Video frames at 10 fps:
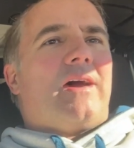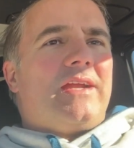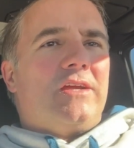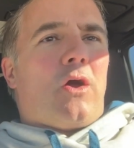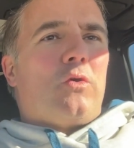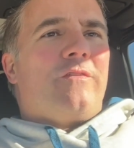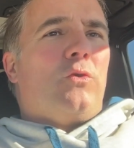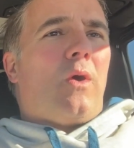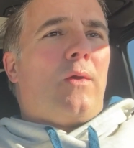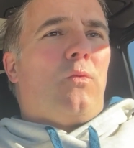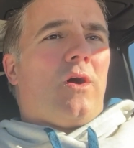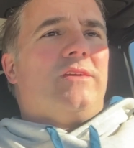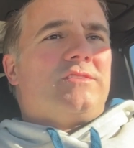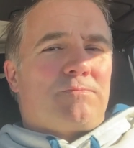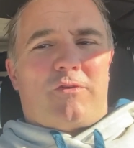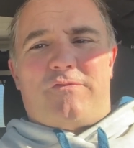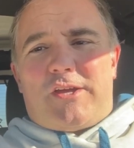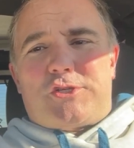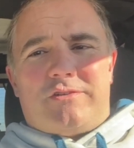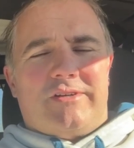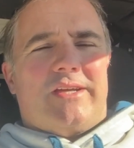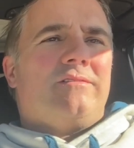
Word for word: letting go of who I was professionally